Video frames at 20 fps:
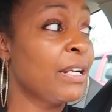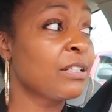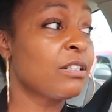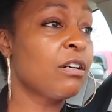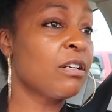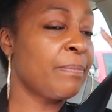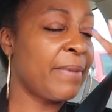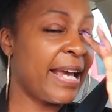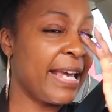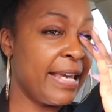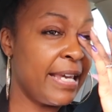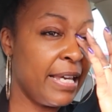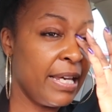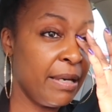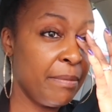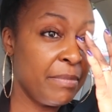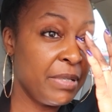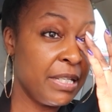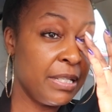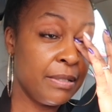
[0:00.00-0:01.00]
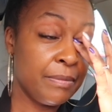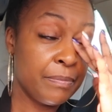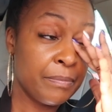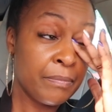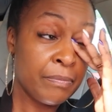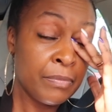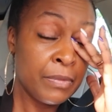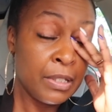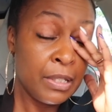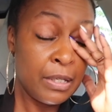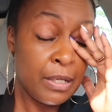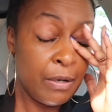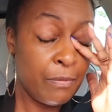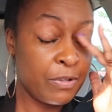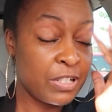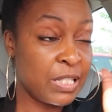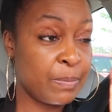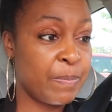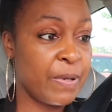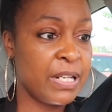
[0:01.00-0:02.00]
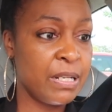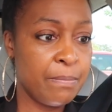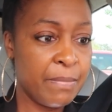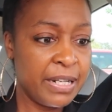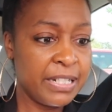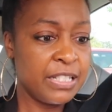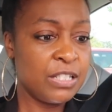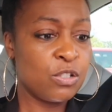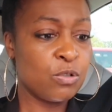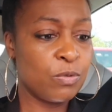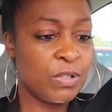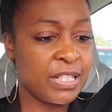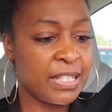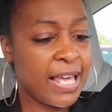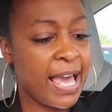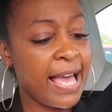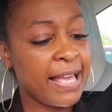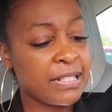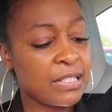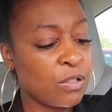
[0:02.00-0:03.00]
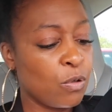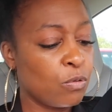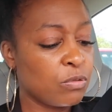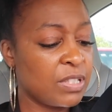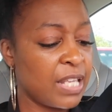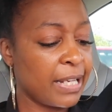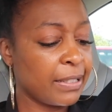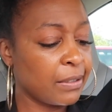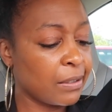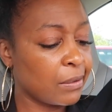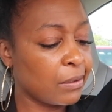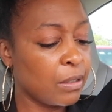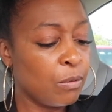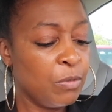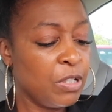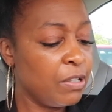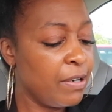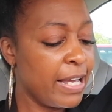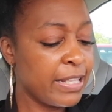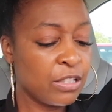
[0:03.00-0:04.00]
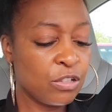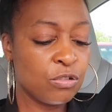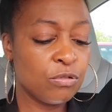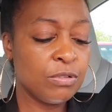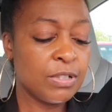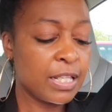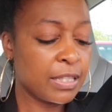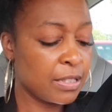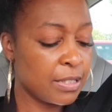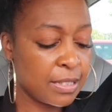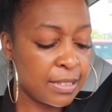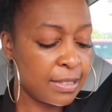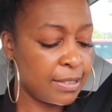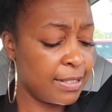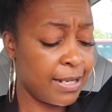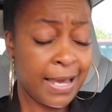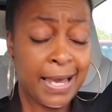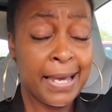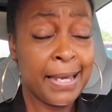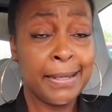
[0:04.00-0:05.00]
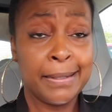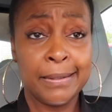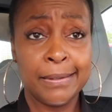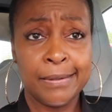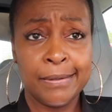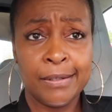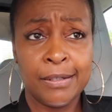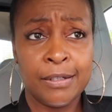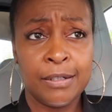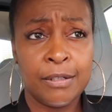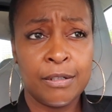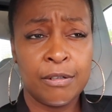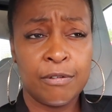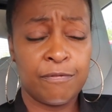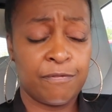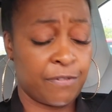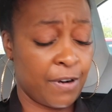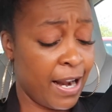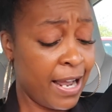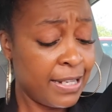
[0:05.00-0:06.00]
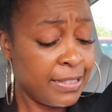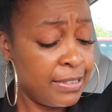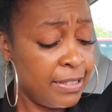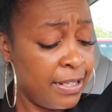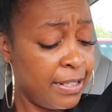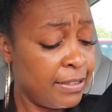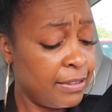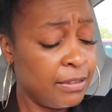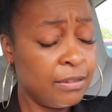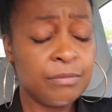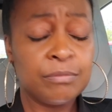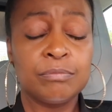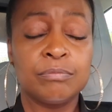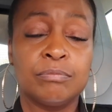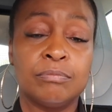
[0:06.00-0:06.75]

to go to Miami and we're spending money doing that, so technically we don't have to do nothing today, Friday.